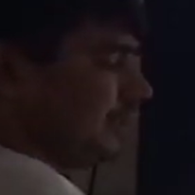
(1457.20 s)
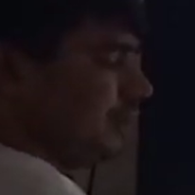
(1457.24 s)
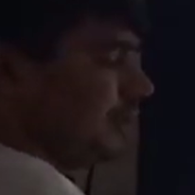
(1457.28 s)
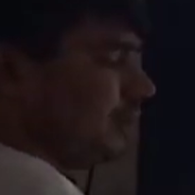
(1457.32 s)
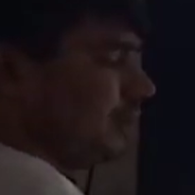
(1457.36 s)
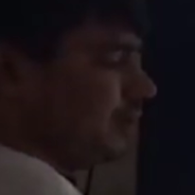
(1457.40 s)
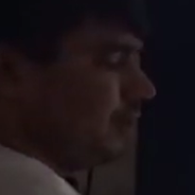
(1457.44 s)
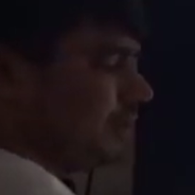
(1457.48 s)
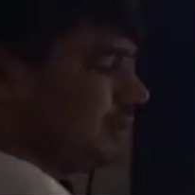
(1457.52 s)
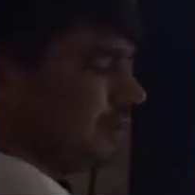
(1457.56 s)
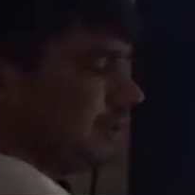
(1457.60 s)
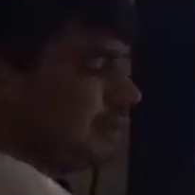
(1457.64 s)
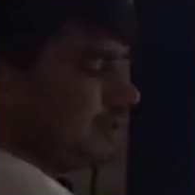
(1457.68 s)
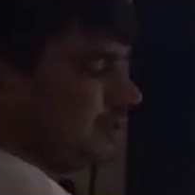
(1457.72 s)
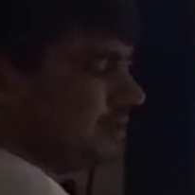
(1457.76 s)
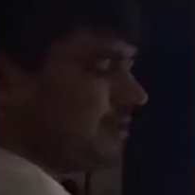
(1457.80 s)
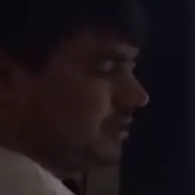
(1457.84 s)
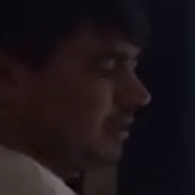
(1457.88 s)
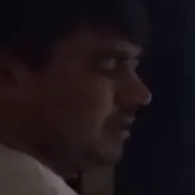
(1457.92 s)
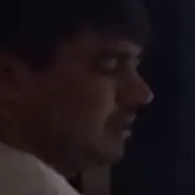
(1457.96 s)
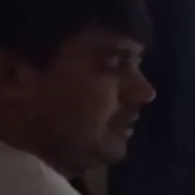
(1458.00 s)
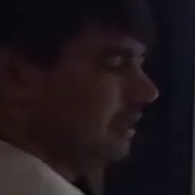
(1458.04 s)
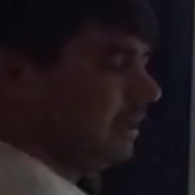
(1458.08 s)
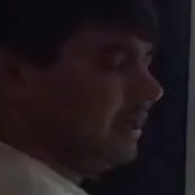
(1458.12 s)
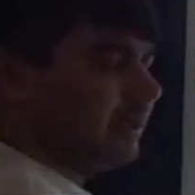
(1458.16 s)

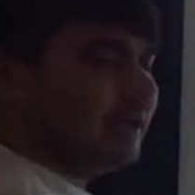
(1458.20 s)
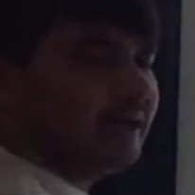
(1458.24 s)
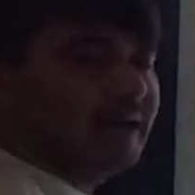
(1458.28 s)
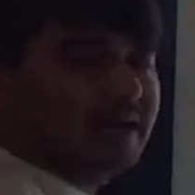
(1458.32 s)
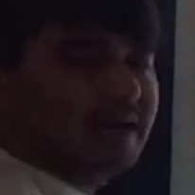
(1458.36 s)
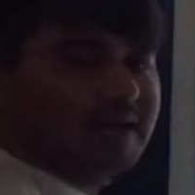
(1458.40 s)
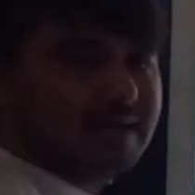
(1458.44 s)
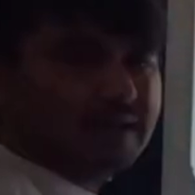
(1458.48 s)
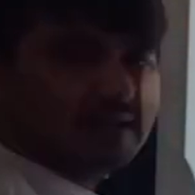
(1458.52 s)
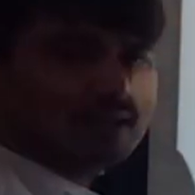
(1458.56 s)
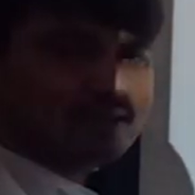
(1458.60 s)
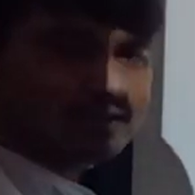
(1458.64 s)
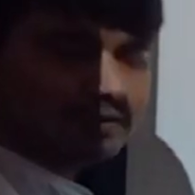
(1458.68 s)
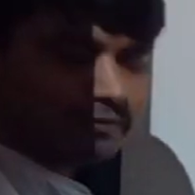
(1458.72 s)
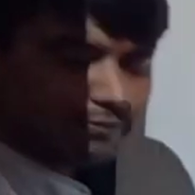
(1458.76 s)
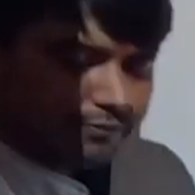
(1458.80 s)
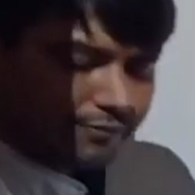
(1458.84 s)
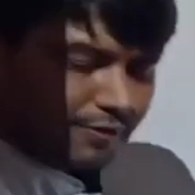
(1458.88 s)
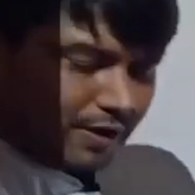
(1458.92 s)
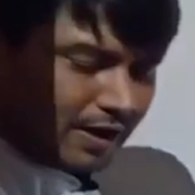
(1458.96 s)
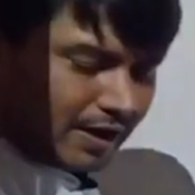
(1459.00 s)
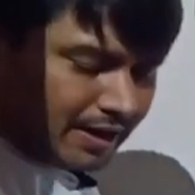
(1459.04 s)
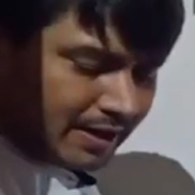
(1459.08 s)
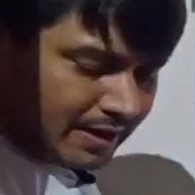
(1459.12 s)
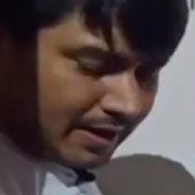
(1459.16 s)
unit. Here is a
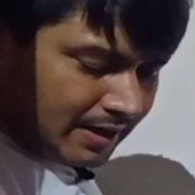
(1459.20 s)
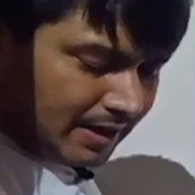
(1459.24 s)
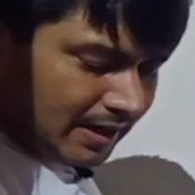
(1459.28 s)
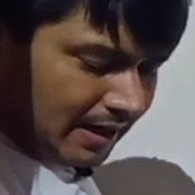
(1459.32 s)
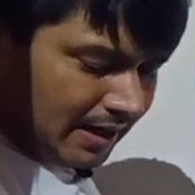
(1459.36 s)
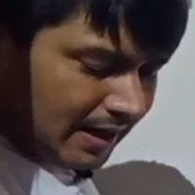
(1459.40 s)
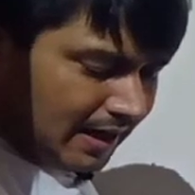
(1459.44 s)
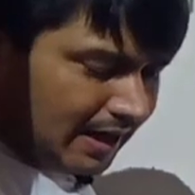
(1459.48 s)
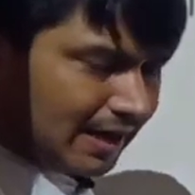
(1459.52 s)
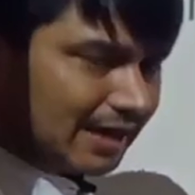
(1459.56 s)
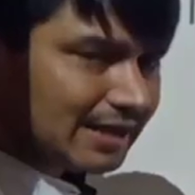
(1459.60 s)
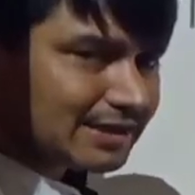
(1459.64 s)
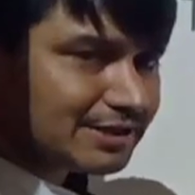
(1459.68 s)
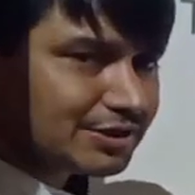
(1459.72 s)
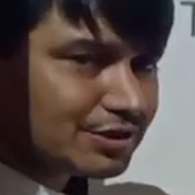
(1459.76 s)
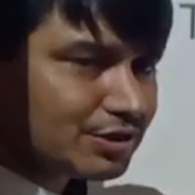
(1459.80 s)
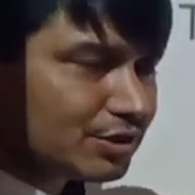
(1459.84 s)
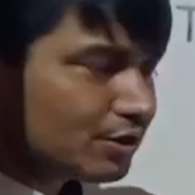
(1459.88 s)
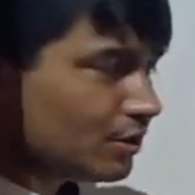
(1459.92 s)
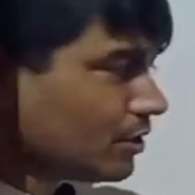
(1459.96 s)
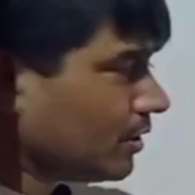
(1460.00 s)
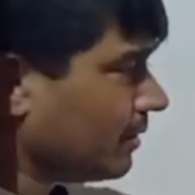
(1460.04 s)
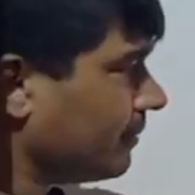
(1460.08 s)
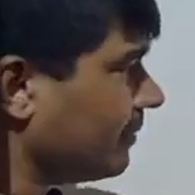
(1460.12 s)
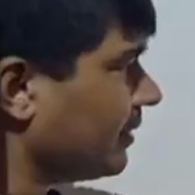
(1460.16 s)
1
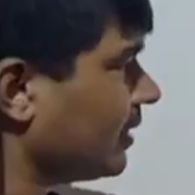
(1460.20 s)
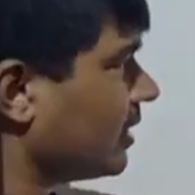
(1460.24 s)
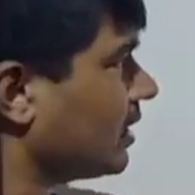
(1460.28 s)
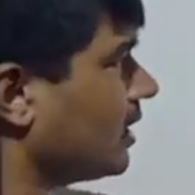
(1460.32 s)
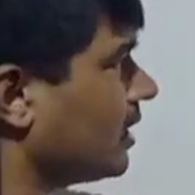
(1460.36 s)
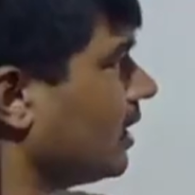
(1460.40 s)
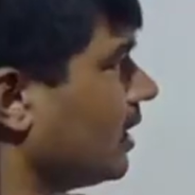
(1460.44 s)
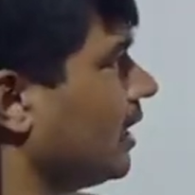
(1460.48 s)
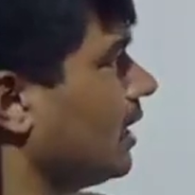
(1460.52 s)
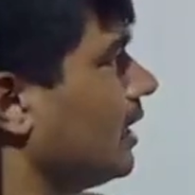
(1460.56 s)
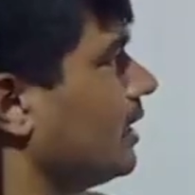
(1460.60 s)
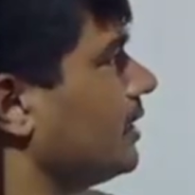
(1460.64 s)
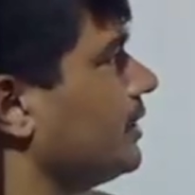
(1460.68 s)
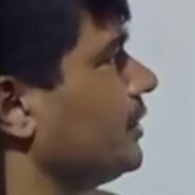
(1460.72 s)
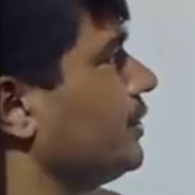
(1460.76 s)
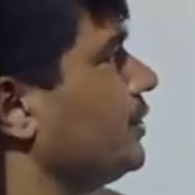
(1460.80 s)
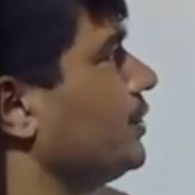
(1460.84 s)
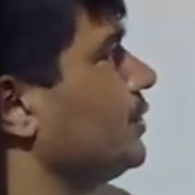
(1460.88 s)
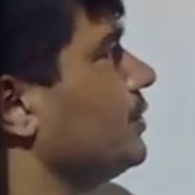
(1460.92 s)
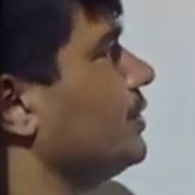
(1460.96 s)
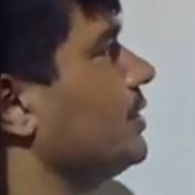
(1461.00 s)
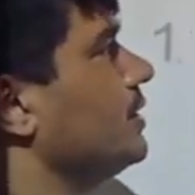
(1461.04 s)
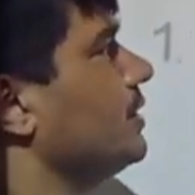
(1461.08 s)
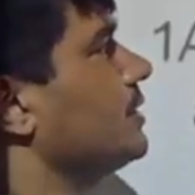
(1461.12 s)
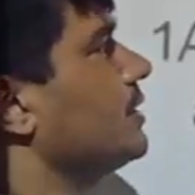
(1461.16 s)
astronomical
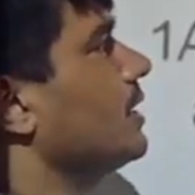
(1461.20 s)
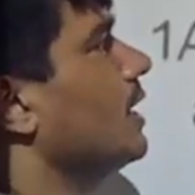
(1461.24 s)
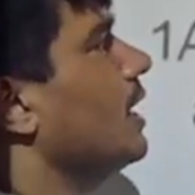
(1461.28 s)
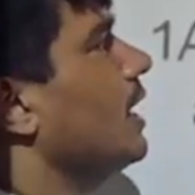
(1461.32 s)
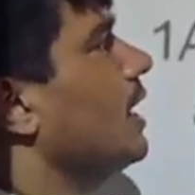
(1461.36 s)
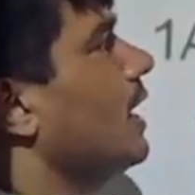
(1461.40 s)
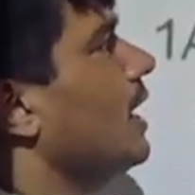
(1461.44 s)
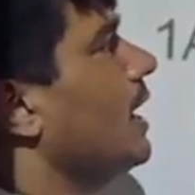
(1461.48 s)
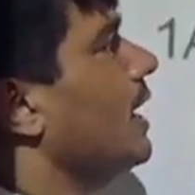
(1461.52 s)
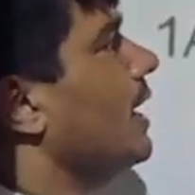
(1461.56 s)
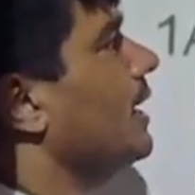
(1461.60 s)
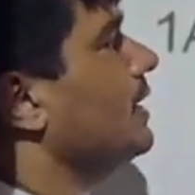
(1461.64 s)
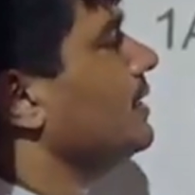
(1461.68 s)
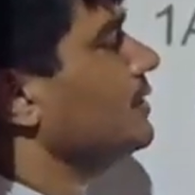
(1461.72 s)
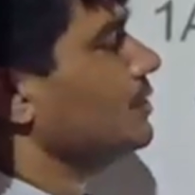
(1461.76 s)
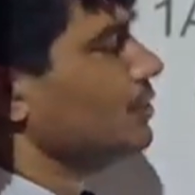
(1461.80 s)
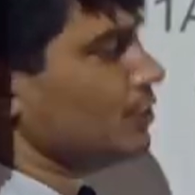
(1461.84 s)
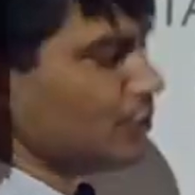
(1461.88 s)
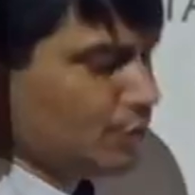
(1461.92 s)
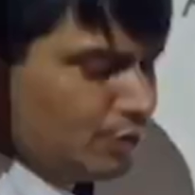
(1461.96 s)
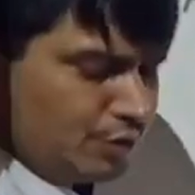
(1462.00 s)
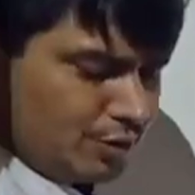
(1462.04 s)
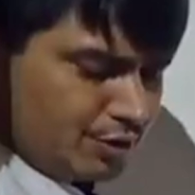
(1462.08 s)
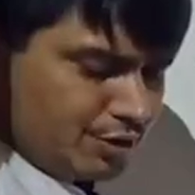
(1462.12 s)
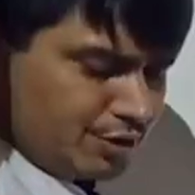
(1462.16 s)
unit.
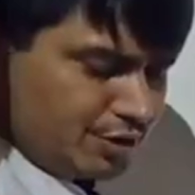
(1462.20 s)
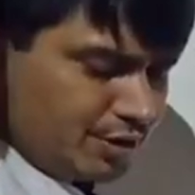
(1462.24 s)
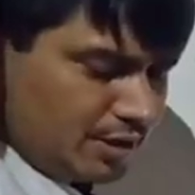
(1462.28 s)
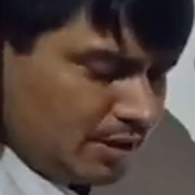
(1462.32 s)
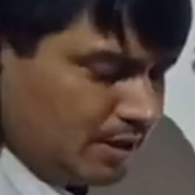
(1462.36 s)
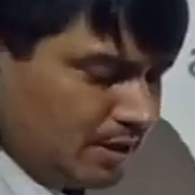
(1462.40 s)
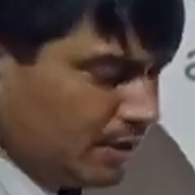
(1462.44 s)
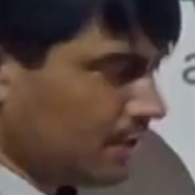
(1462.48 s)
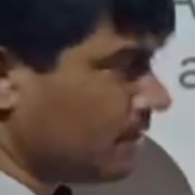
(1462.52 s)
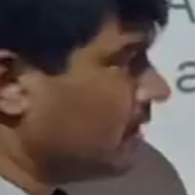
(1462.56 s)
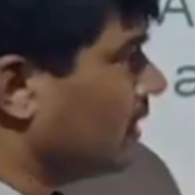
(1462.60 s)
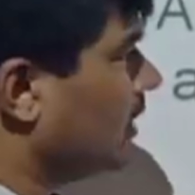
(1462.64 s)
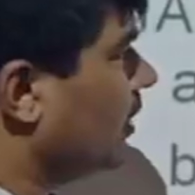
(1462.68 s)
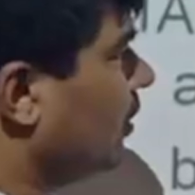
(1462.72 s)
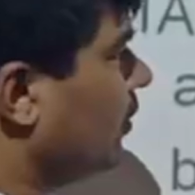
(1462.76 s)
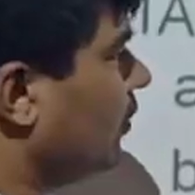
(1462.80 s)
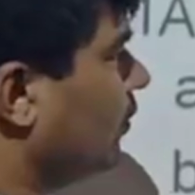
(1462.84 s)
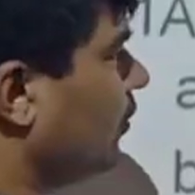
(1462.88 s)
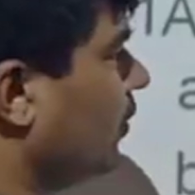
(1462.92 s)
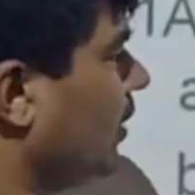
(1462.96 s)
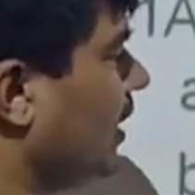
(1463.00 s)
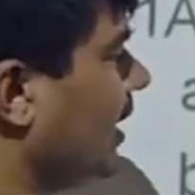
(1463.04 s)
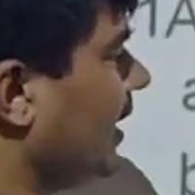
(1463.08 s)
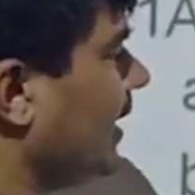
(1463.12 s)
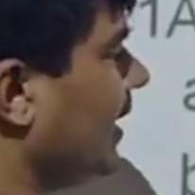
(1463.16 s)
Another question,
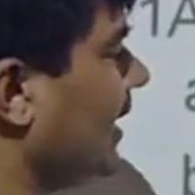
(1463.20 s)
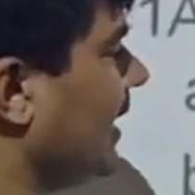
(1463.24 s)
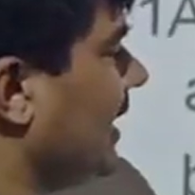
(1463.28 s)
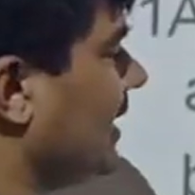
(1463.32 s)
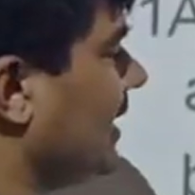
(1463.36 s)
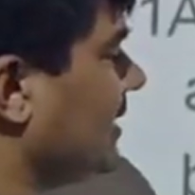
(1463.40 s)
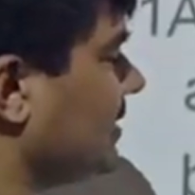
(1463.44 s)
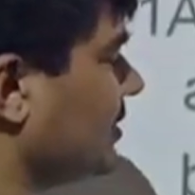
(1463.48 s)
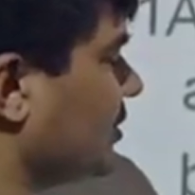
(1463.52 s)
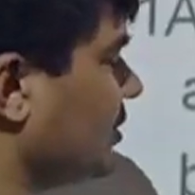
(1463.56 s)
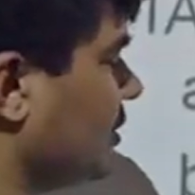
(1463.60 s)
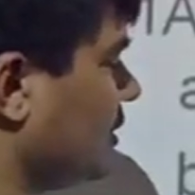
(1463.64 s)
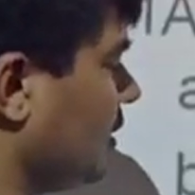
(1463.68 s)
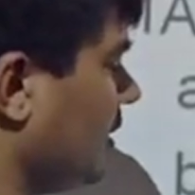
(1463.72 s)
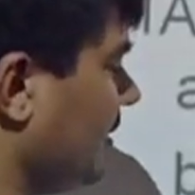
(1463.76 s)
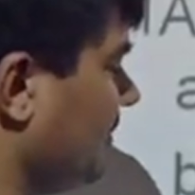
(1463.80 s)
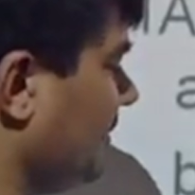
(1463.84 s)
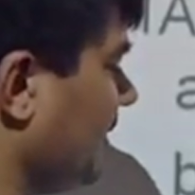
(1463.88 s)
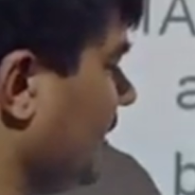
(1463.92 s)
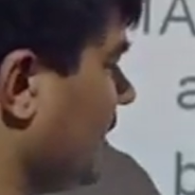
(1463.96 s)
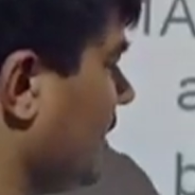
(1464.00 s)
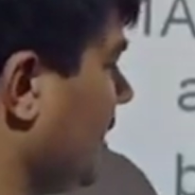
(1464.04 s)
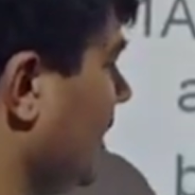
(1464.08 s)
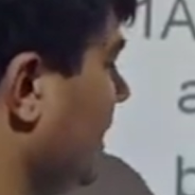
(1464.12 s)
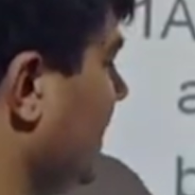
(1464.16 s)
1
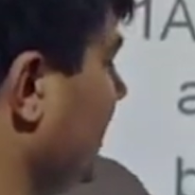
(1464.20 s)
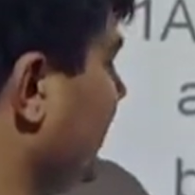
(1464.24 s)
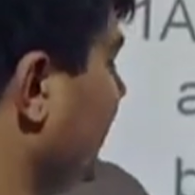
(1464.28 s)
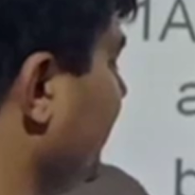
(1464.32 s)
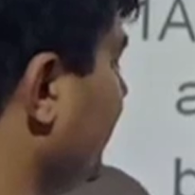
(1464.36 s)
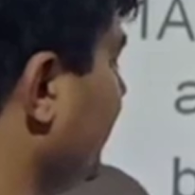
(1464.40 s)
astronomical